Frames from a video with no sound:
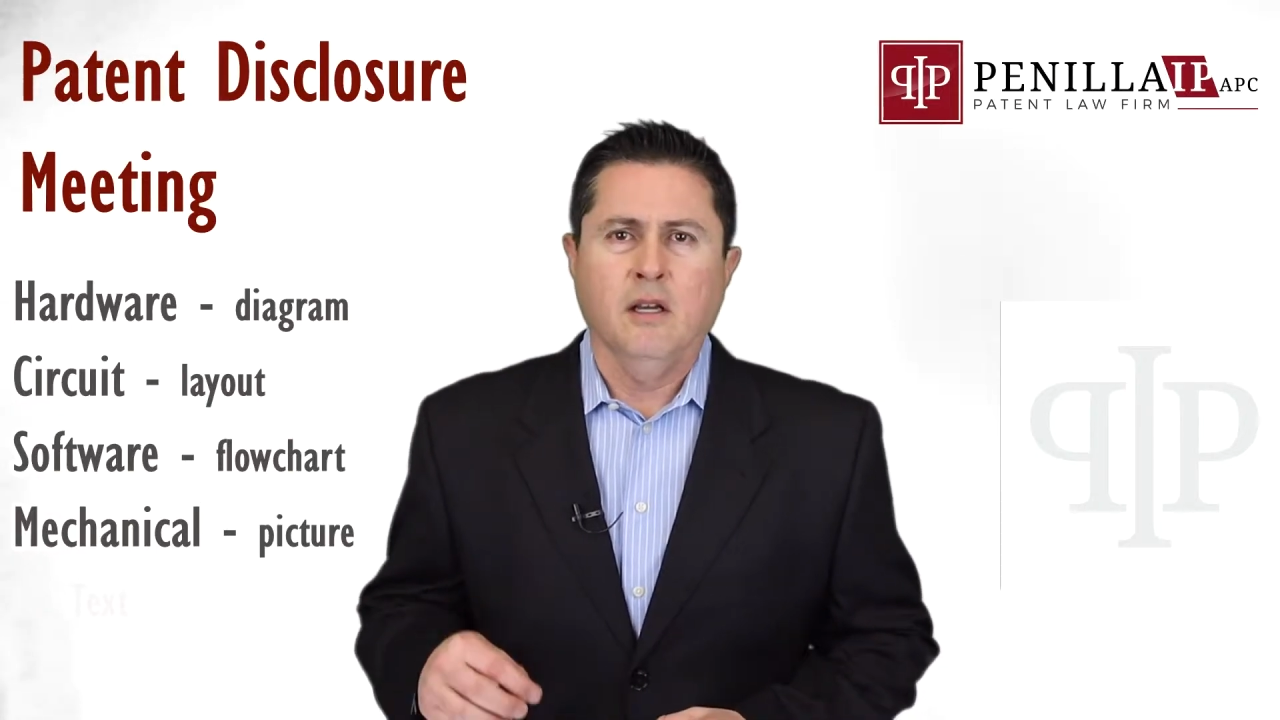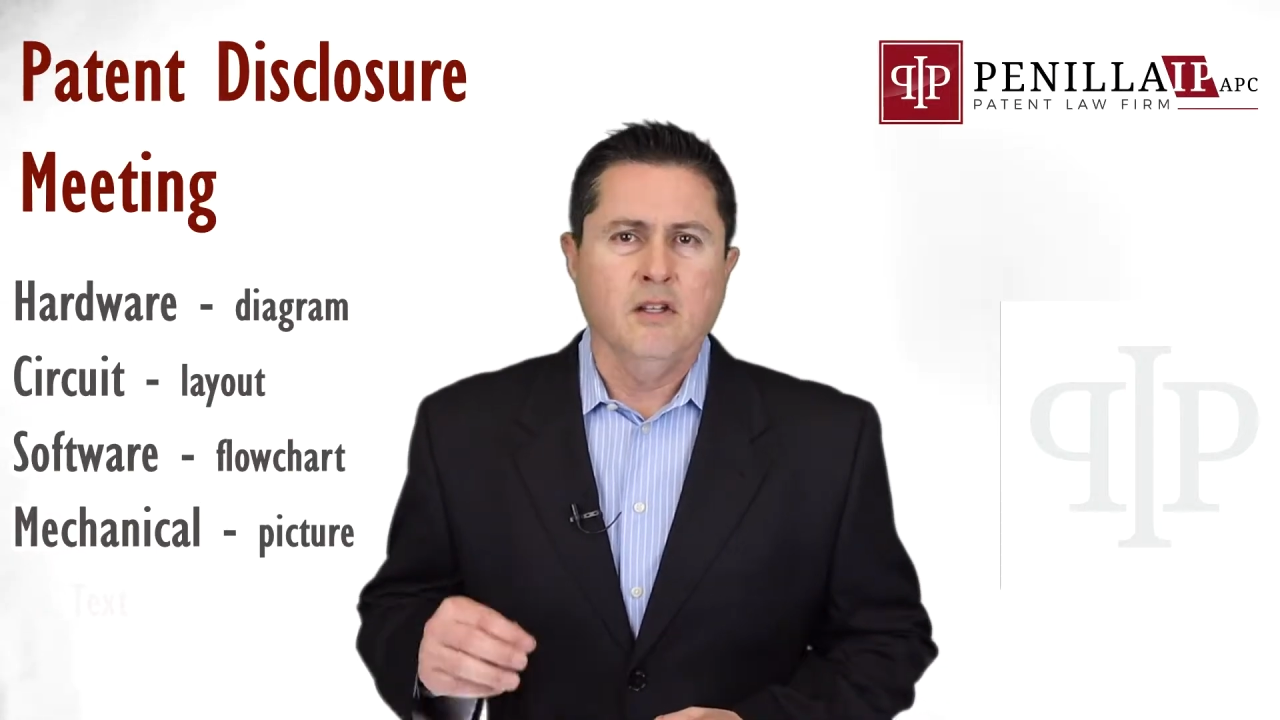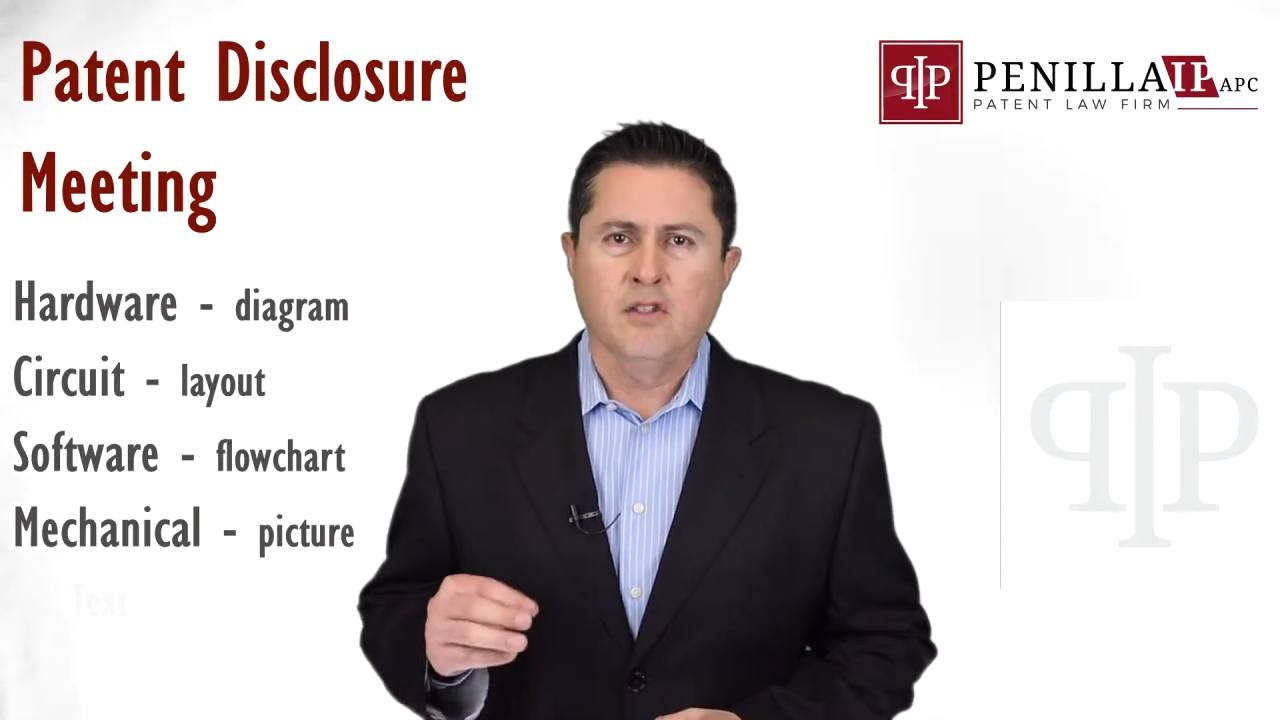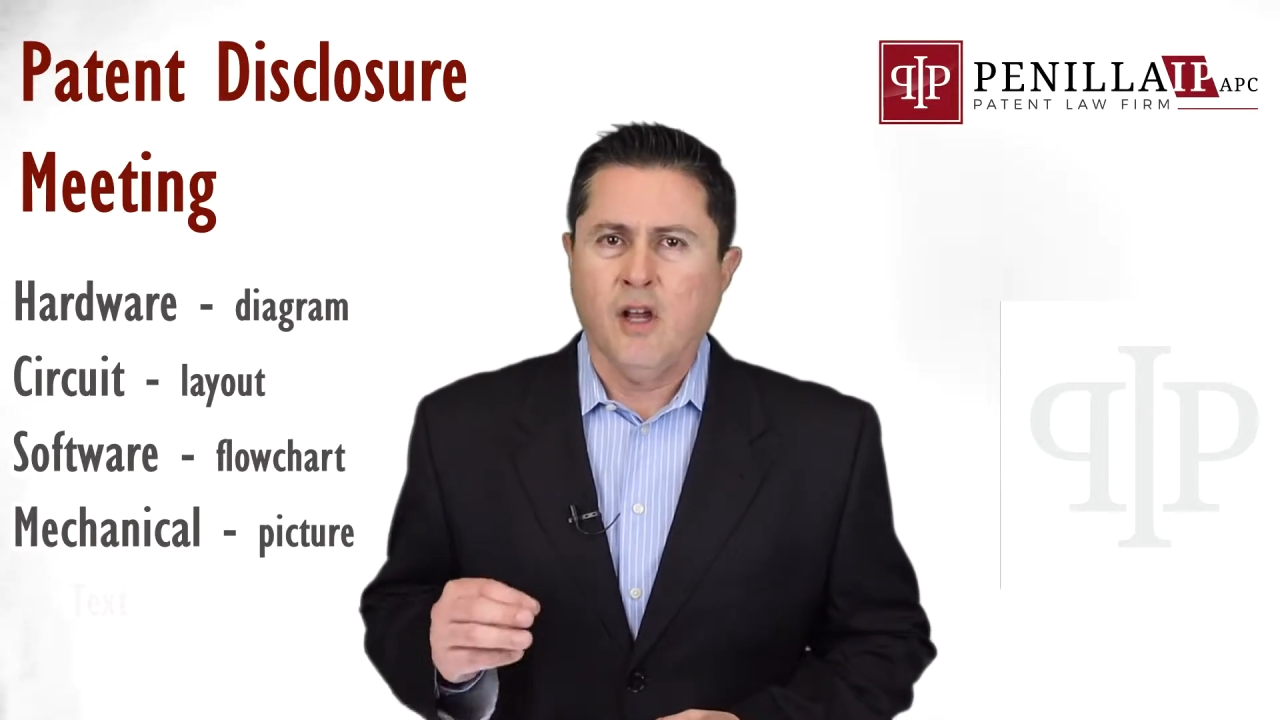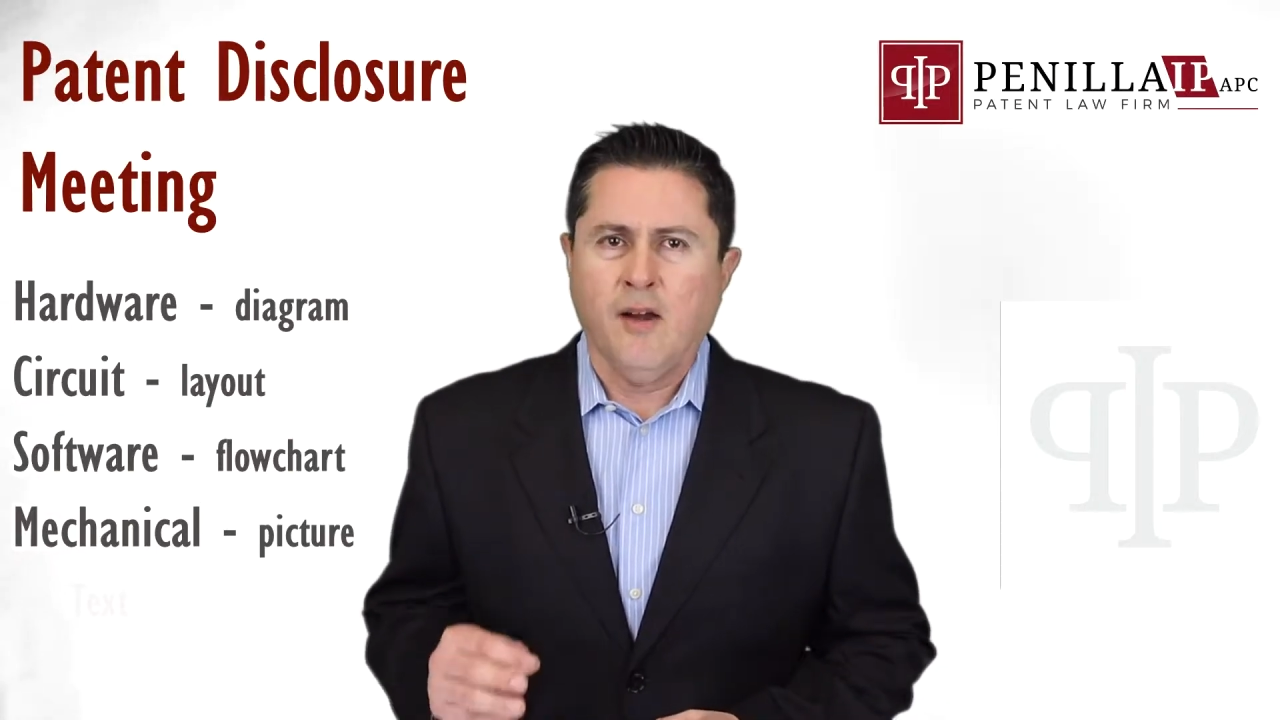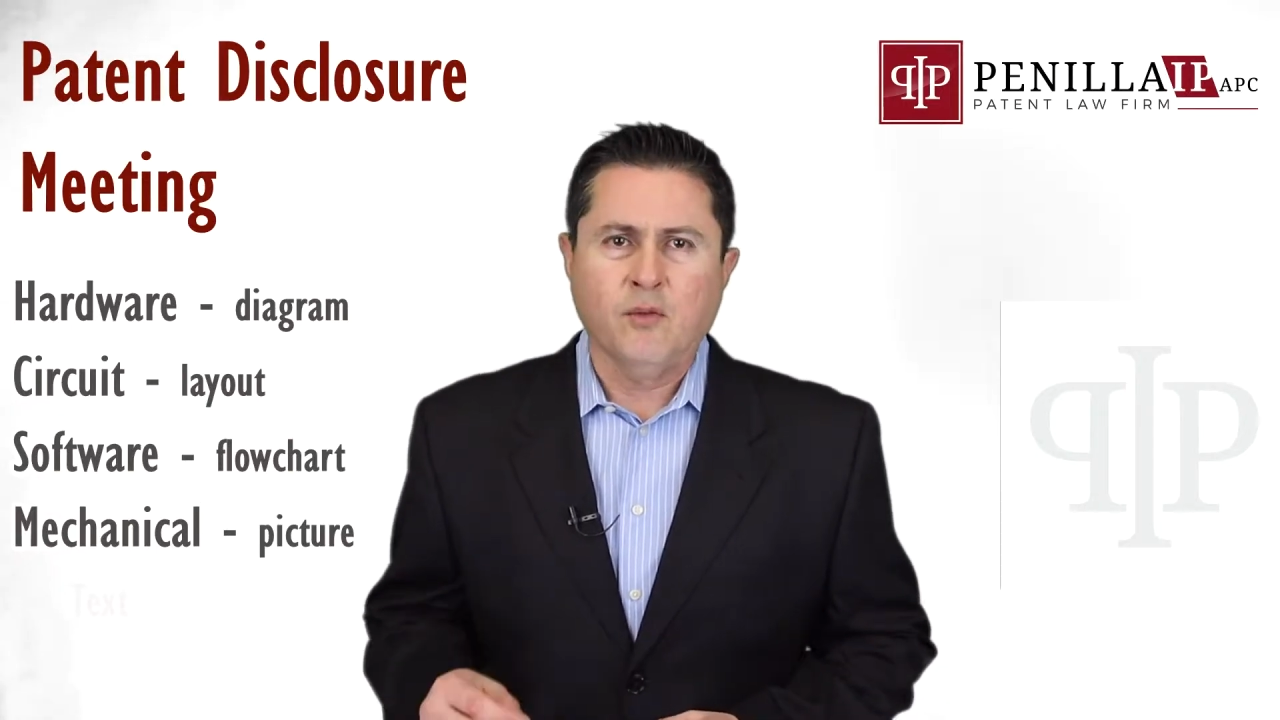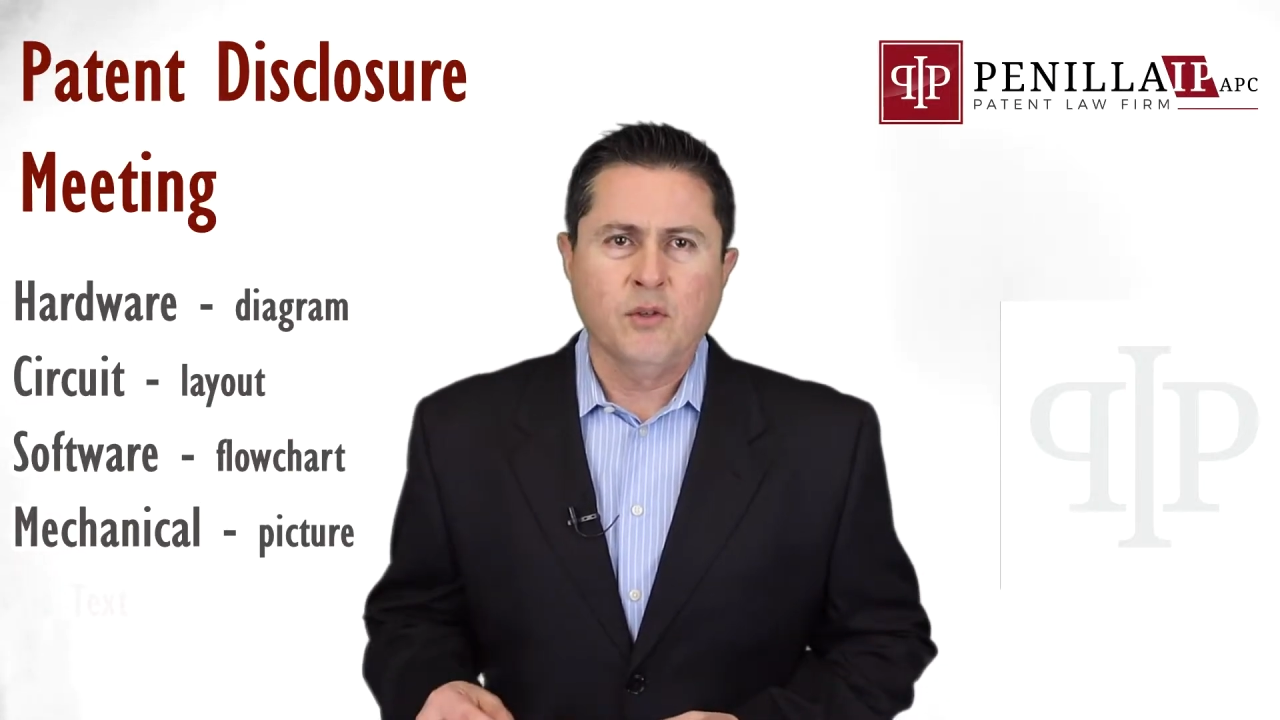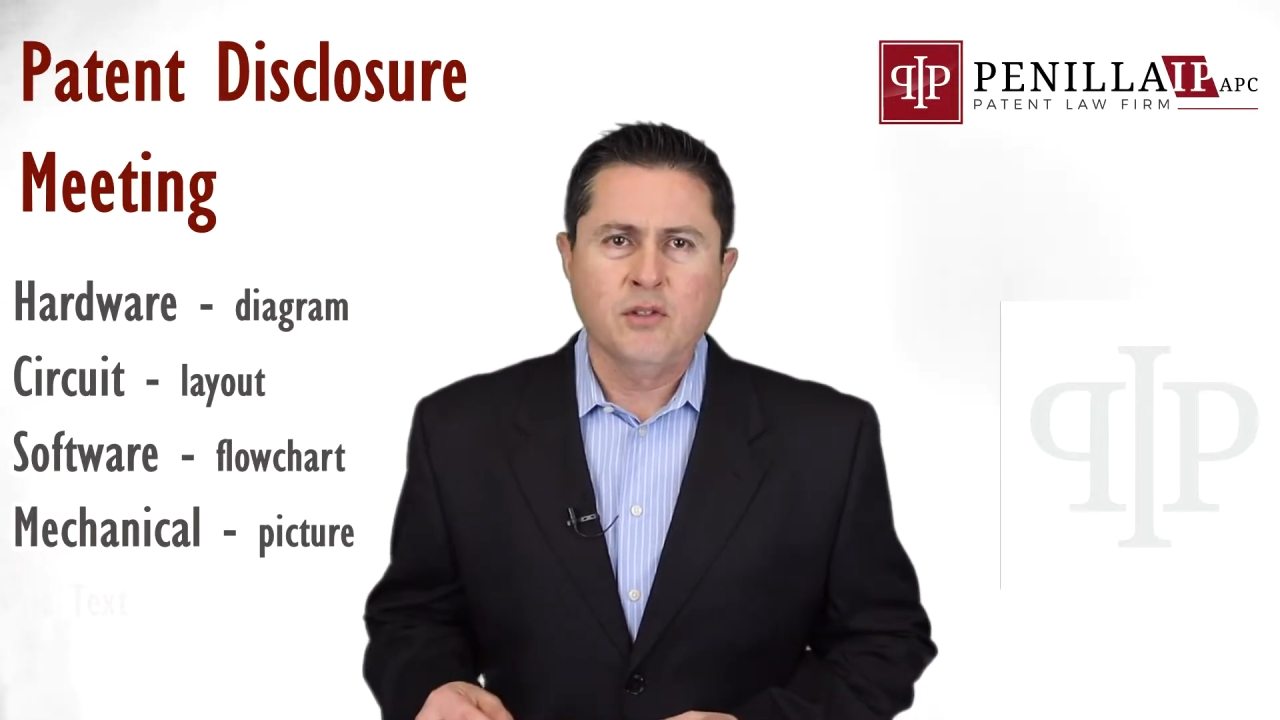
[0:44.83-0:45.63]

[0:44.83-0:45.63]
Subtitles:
a software